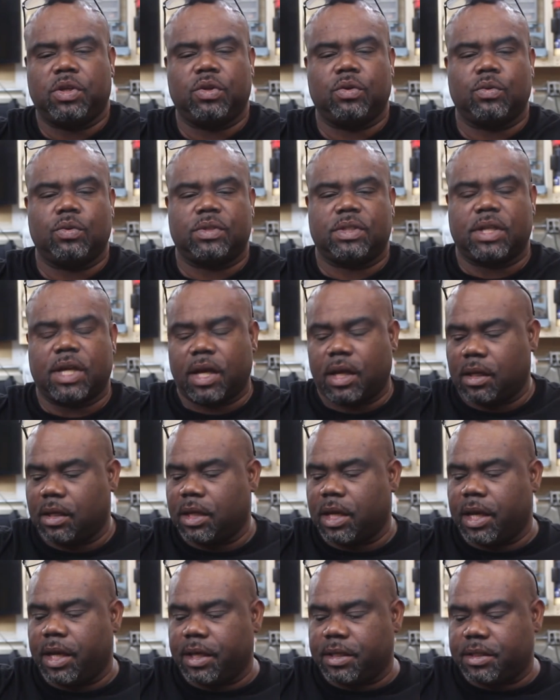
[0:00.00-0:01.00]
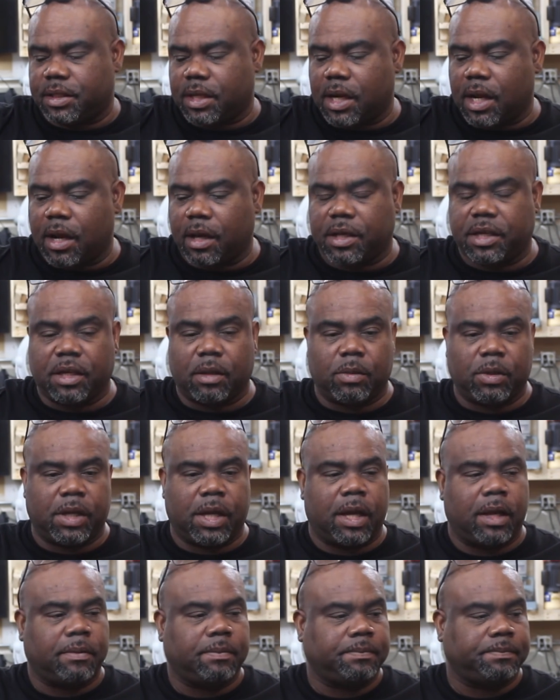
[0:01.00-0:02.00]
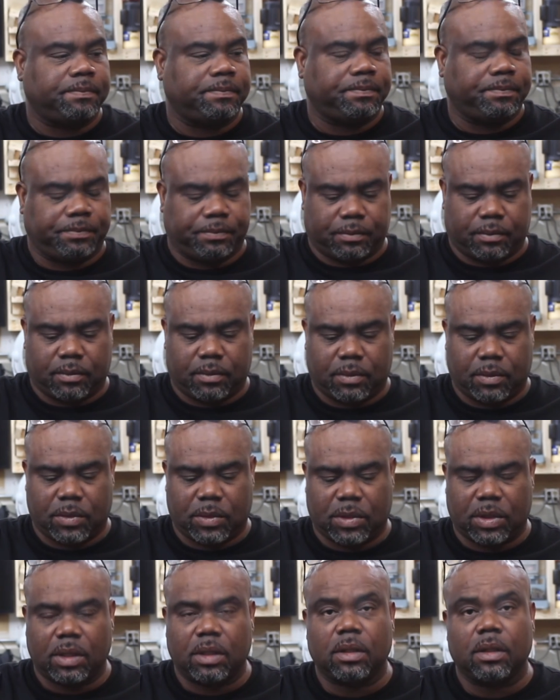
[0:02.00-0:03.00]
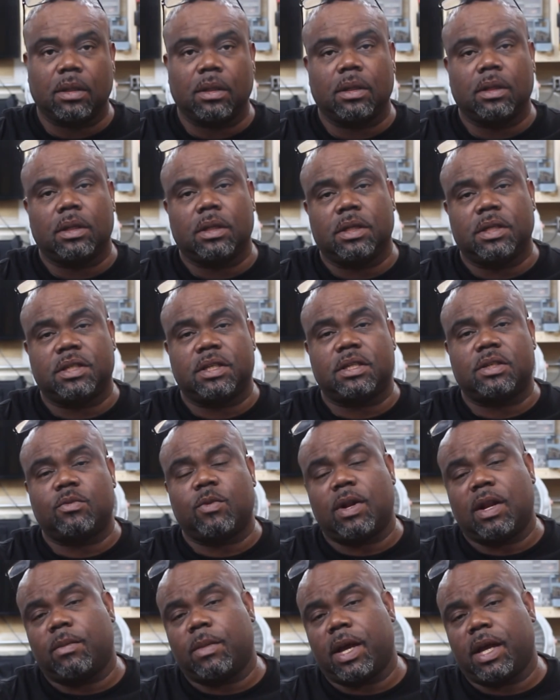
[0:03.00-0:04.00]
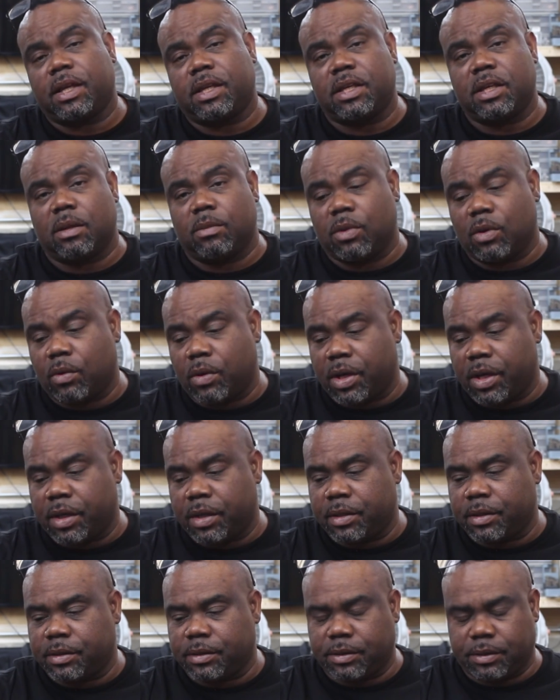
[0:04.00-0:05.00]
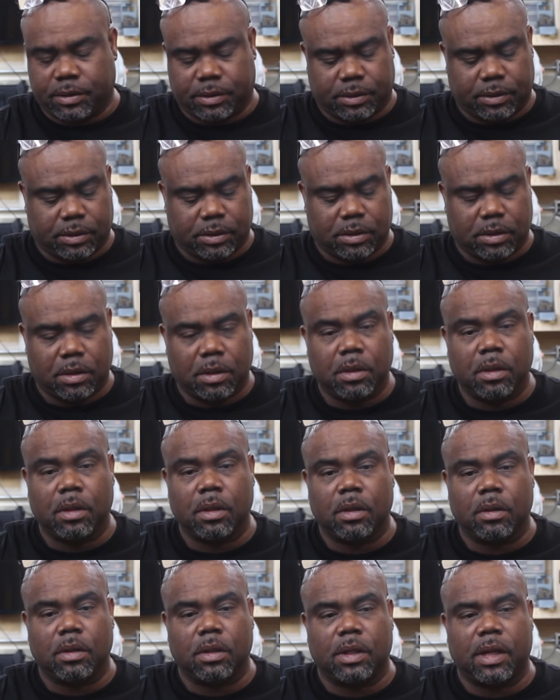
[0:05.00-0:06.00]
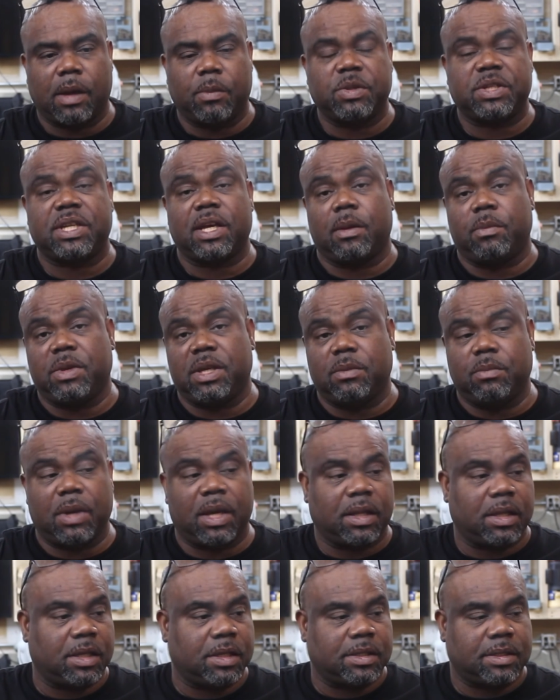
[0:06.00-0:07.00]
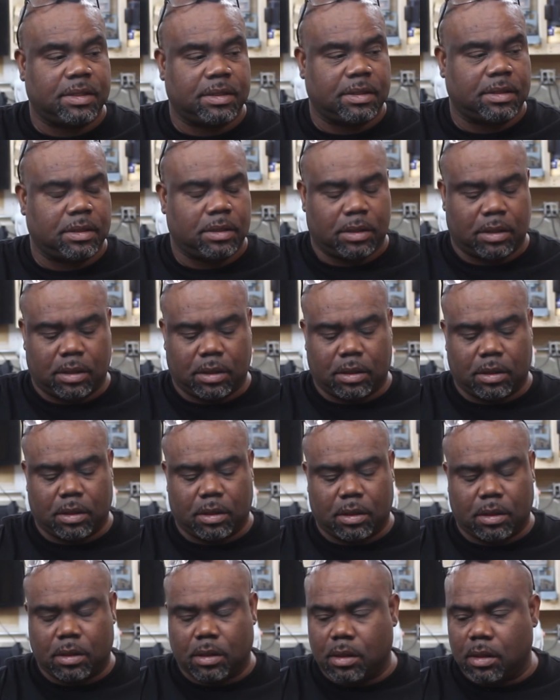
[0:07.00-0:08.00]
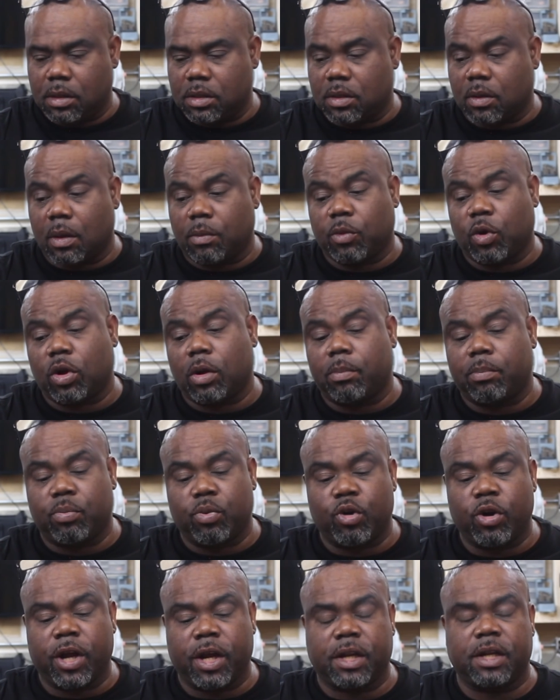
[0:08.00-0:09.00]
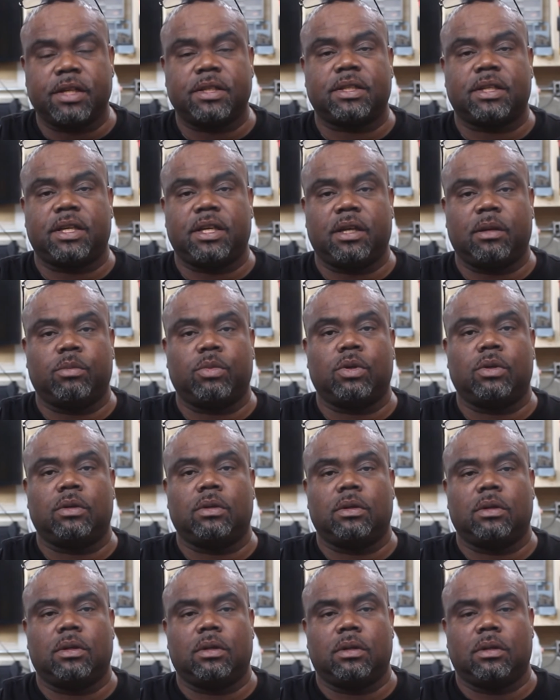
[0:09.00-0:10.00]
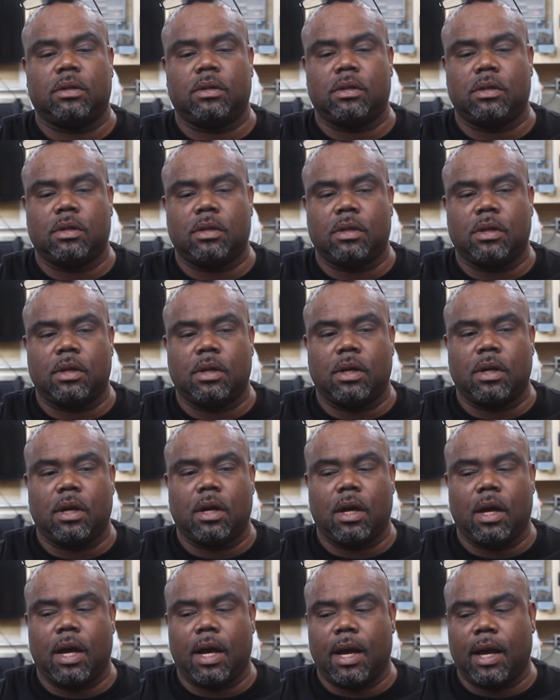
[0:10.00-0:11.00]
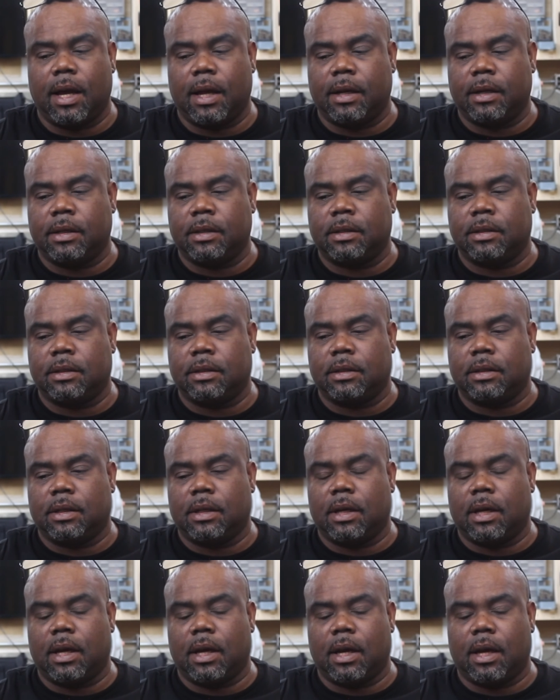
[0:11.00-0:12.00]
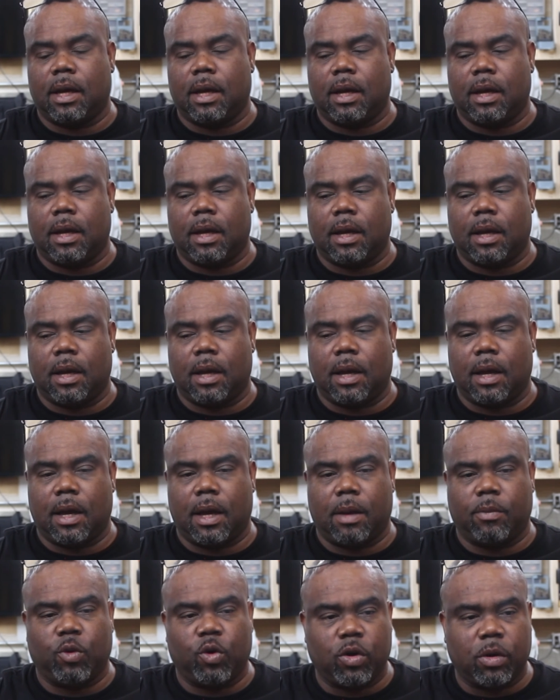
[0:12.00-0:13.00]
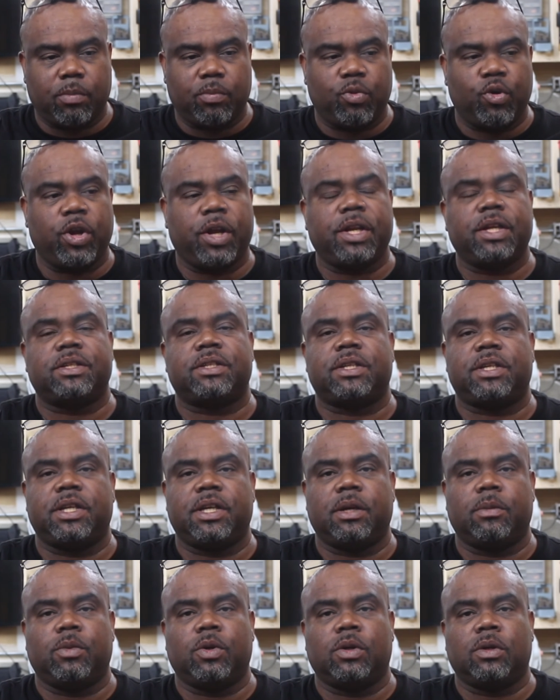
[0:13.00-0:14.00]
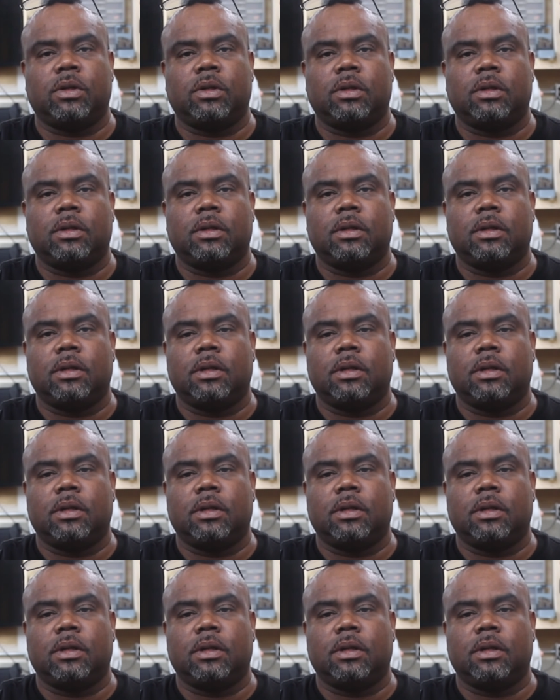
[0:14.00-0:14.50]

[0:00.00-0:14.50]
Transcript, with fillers: do? use that, that XLR cable This is one of my cable where let me say, I me make this. So I'm gonna break this cable and I'm gonna break this cable